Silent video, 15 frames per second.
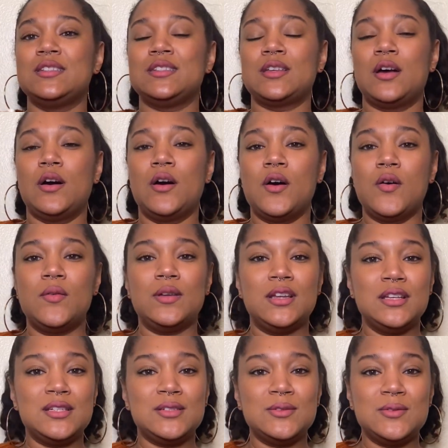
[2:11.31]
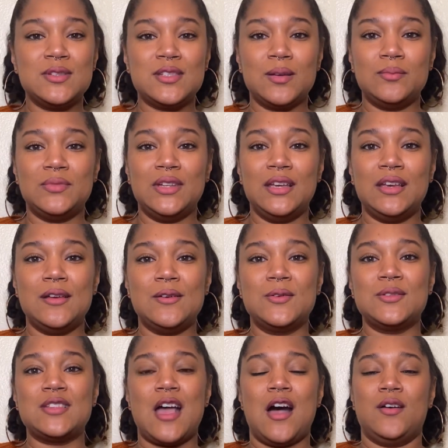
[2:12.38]
so we need to do something
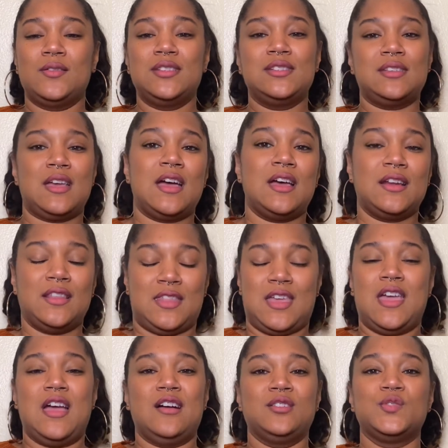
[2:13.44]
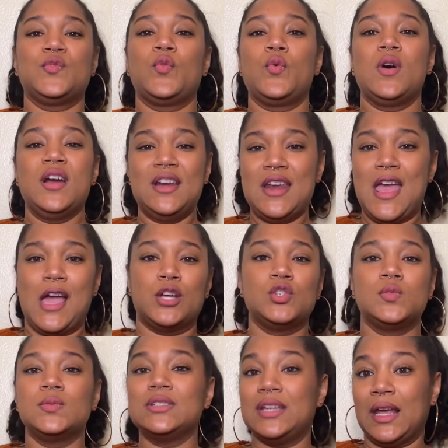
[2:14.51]
else outside of the house for an
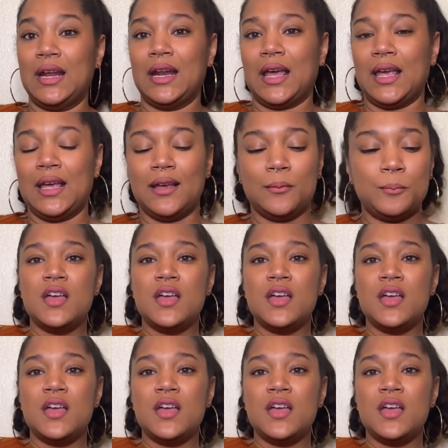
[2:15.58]
actual date night.